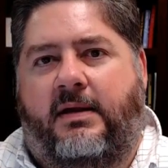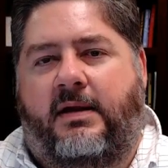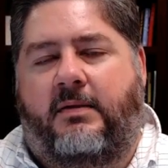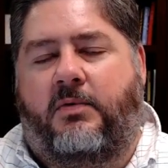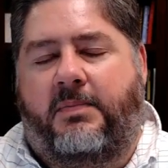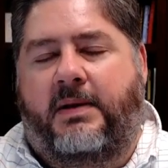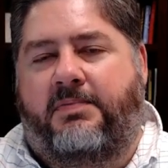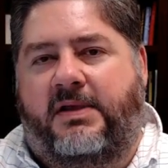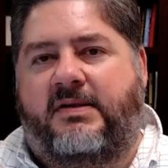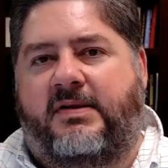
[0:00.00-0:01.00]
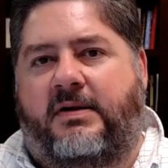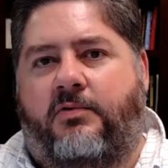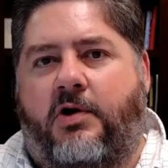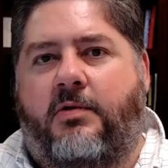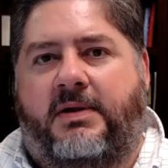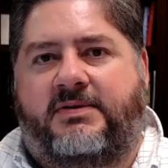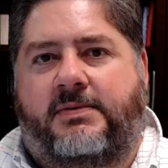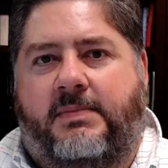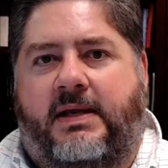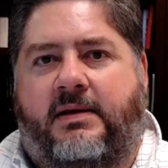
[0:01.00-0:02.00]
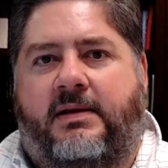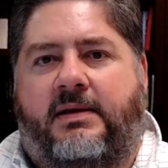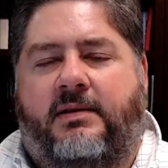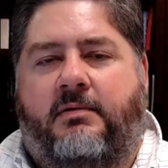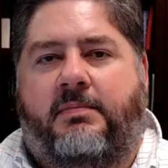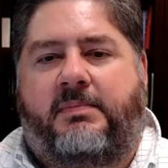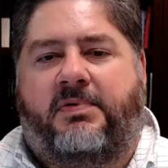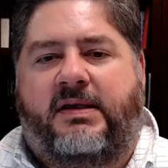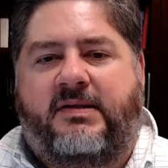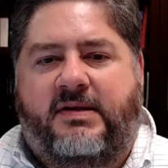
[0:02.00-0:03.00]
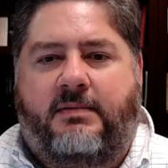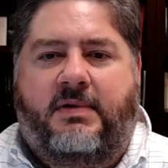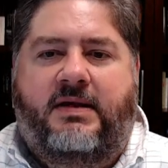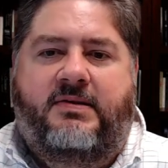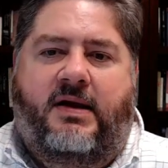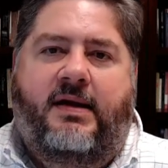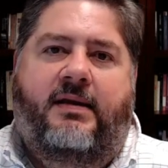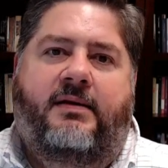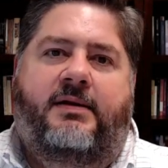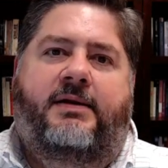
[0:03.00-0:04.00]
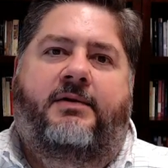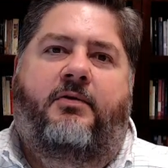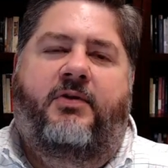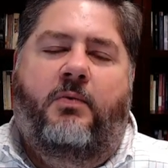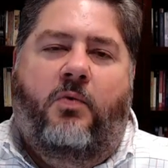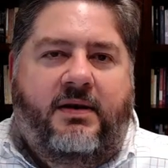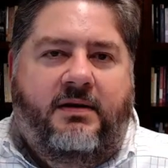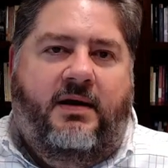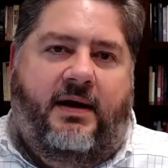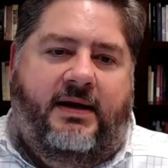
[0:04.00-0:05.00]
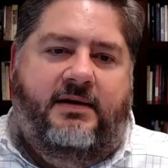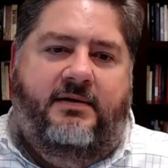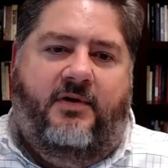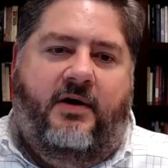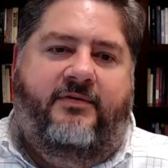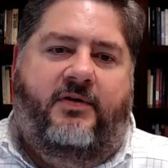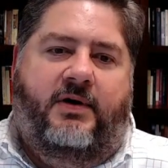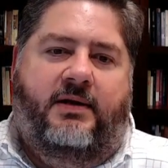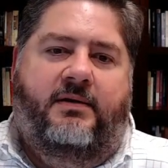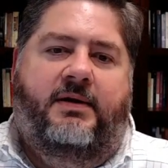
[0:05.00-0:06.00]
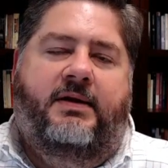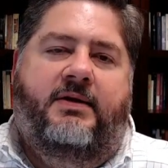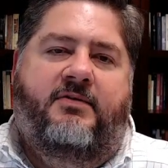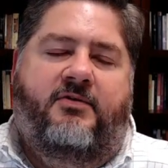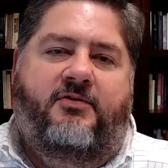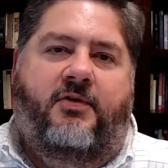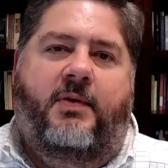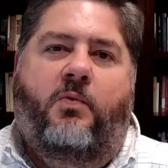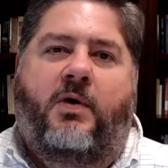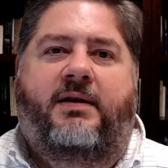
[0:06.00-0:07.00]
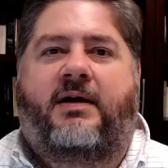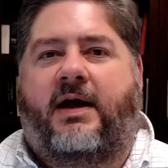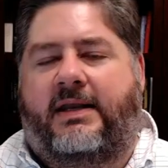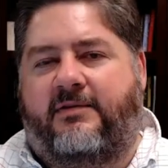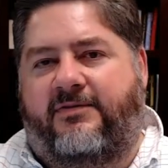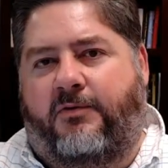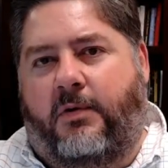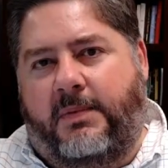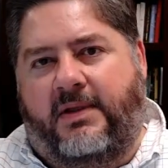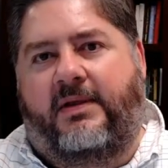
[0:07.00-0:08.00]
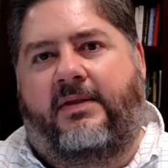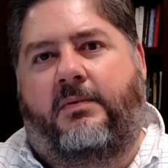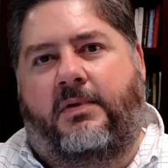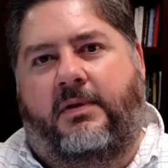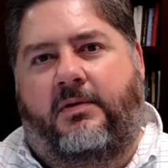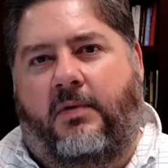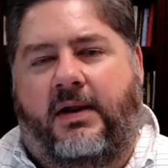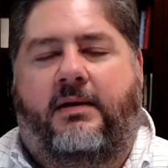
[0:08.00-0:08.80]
will be a pleasing aroma to me, that will be pleasing in my sight only one kind of offering. So there's only one kind of formula that will anoint